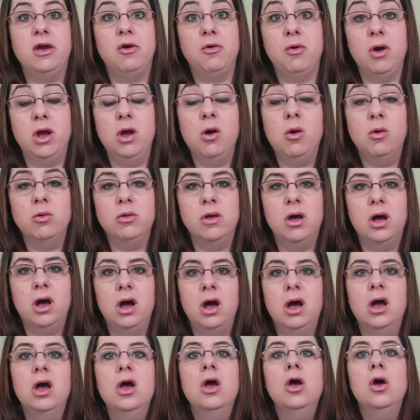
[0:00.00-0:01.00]

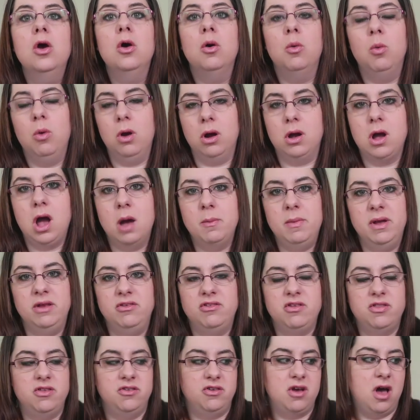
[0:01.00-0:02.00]
Crayola were coming
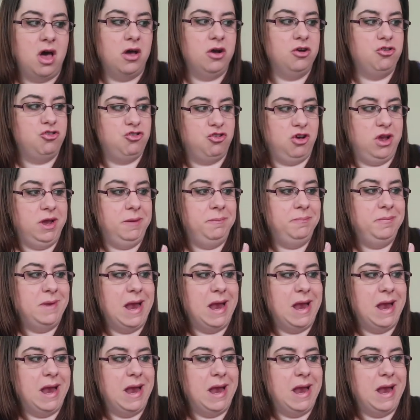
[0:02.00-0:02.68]
to the Dollar Tree.